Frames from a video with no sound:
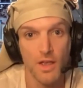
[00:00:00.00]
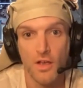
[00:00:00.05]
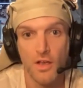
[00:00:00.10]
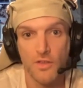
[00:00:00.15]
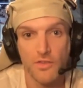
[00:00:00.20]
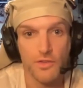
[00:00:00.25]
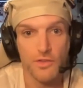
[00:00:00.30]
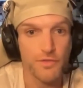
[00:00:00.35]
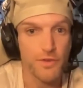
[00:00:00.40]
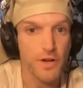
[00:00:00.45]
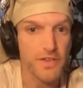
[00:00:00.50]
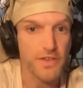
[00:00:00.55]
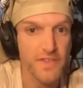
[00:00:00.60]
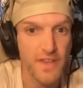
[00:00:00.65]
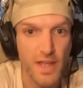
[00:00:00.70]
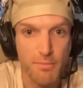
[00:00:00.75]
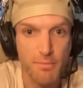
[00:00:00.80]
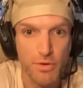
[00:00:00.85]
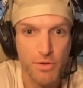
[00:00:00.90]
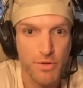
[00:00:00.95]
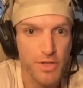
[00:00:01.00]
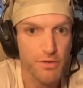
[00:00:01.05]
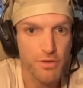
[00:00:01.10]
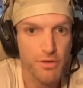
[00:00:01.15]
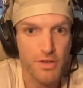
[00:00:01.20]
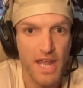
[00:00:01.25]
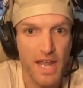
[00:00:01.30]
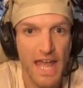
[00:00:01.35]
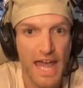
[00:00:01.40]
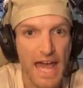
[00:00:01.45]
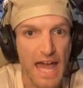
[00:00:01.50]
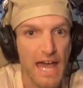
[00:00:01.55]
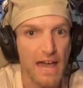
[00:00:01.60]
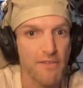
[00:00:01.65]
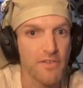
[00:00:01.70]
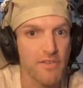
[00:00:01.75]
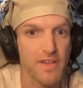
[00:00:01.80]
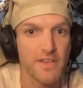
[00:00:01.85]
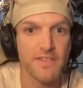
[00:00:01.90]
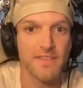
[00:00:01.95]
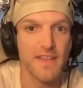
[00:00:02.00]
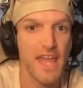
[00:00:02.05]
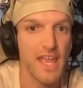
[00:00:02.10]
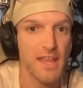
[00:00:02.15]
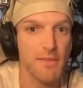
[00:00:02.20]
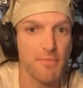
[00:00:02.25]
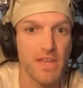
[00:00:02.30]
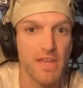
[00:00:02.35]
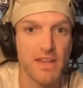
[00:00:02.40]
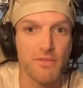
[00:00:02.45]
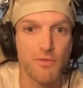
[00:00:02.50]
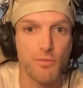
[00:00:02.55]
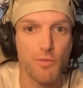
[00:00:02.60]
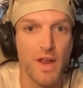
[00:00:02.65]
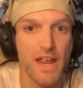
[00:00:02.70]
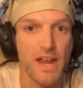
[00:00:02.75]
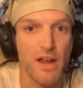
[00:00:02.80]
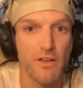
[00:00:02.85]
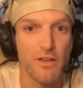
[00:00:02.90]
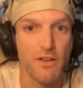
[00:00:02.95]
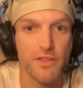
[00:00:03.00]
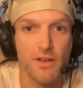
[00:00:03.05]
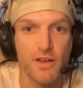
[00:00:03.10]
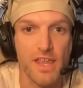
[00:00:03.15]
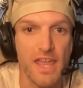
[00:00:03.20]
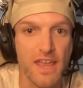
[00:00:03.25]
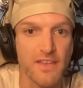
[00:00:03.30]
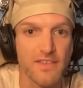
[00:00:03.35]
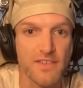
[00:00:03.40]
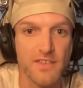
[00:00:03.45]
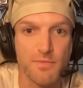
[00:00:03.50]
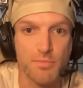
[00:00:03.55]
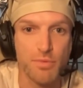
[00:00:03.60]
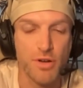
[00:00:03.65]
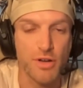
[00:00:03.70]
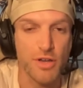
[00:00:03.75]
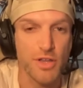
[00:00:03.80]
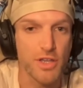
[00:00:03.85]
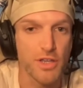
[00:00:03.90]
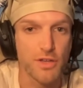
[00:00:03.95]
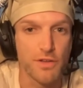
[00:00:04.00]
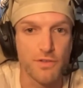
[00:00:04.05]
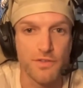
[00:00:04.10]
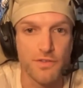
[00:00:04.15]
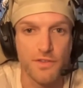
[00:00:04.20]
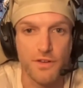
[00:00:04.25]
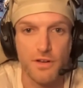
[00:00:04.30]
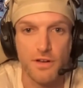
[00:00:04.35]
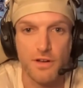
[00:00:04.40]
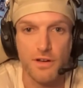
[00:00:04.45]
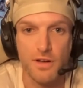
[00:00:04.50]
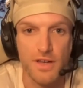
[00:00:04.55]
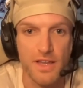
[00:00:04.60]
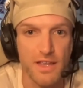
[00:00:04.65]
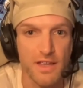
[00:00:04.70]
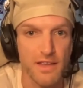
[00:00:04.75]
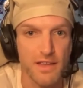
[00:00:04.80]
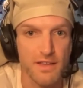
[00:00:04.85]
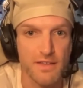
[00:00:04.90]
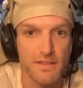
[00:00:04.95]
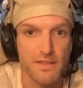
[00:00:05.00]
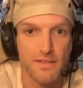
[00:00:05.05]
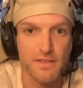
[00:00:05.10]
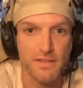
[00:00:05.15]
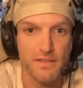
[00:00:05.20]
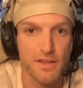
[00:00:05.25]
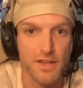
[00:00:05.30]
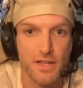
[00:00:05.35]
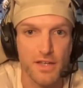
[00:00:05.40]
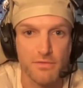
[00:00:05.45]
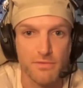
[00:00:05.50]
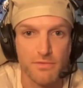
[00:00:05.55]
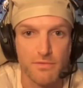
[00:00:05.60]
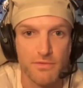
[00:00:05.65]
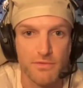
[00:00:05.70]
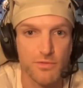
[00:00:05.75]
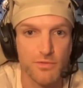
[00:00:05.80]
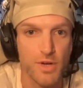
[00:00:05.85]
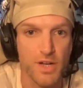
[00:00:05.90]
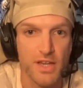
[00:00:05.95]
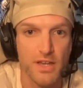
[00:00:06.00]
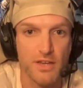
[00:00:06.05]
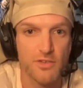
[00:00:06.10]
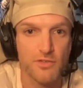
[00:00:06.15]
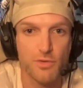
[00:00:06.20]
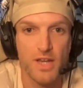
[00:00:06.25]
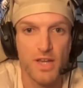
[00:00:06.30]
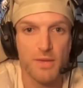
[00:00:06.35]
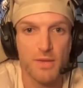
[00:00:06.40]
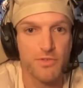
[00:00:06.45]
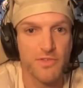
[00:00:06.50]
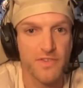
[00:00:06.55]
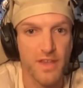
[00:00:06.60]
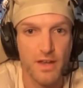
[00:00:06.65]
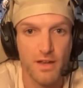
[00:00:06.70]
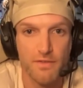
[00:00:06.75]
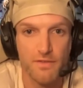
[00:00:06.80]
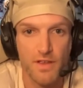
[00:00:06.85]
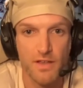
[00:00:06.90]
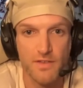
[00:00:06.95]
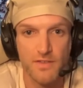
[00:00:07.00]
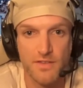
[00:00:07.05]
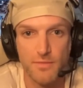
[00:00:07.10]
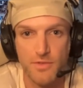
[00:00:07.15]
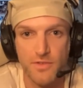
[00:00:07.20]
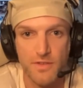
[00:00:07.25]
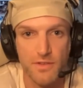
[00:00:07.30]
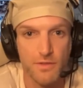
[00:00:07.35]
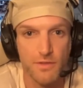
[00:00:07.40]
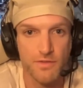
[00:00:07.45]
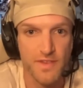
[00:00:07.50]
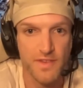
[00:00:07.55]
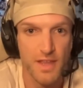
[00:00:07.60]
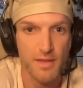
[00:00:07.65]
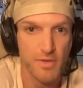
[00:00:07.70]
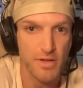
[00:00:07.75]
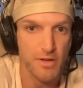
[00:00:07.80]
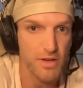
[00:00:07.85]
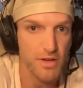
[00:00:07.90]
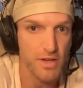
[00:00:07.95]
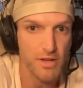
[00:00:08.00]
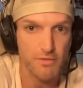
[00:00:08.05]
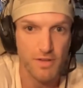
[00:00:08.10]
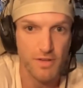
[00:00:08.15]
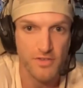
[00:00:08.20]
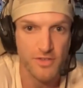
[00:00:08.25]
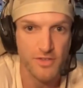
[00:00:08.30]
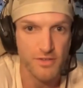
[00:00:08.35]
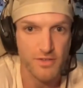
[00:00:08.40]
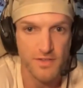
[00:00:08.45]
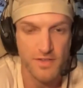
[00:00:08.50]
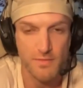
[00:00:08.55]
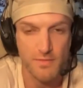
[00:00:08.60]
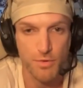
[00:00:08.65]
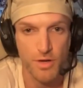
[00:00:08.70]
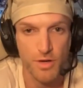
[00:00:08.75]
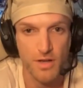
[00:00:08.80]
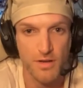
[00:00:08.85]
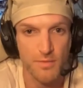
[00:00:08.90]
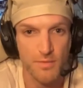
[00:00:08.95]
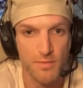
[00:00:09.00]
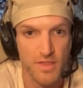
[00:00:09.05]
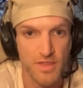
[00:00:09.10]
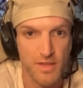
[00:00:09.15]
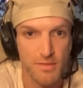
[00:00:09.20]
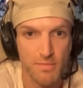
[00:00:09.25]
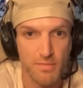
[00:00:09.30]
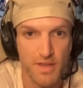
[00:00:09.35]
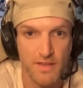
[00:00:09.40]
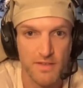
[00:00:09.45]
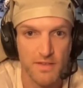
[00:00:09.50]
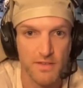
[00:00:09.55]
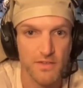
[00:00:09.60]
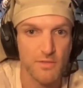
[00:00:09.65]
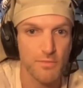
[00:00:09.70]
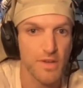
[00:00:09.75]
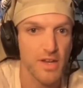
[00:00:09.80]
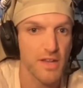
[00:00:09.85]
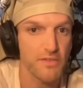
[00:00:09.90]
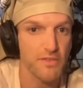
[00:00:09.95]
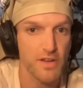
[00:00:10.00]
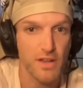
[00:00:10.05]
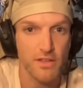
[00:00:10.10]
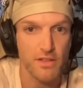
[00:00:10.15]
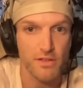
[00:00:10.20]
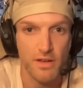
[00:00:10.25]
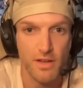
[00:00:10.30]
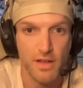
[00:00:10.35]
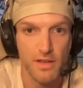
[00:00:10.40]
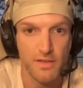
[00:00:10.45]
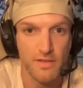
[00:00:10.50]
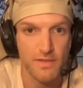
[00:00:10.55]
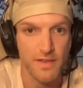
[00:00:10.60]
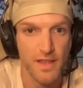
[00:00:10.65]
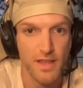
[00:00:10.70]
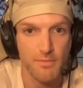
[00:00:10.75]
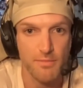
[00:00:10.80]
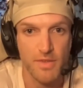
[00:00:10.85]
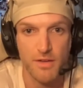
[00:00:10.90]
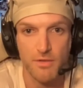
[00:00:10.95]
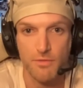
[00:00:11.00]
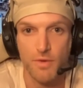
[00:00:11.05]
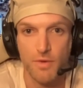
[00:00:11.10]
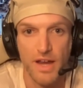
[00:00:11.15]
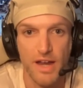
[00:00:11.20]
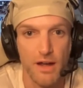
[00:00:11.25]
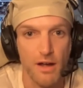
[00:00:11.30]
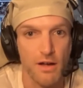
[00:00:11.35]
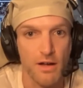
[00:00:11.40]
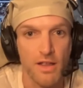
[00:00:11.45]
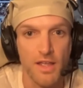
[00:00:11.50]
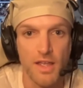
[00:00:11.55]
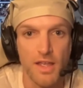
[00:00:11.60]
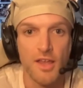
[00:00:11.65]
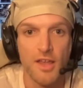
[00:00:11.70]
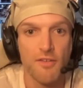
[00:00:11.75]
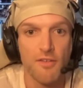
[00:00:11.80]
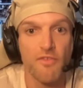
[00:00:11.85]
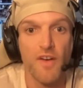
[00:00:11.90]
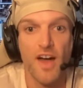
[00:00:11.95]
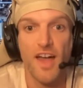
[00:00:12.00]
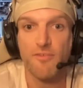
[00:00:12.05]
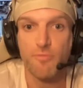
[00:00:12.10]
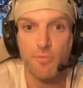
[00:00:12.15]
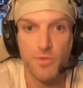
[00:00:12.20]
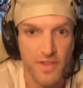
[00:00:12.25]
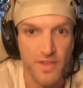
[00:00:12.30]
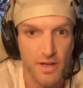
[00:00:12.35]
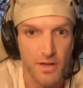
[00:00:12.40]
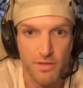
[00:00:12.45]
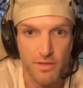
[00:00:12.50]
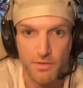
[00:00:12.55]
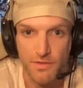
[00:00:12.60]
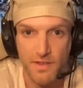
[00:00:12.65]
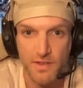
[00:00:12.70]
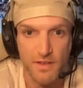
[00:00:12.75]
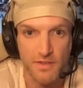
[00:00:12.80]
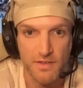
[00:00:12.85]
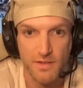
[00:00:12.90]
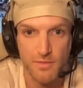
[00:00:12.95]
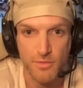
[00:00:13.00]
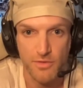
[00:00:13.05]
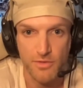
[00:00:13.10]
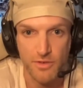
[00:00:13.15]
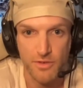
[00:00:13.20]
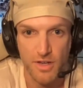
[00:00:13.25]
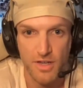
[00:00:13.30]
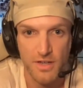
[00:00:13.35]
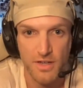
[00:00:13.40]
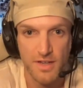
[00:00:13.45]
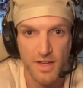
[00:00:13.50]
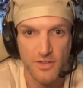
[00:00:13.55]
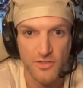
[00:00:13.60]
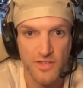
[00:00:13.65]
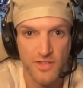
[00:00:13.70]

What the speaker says: So for example, you could have a segment where their cases per user is, 20% of customers in those segment are going to reach out to support on a monthly basis. You might have another segment where 5% of those customers are going to touch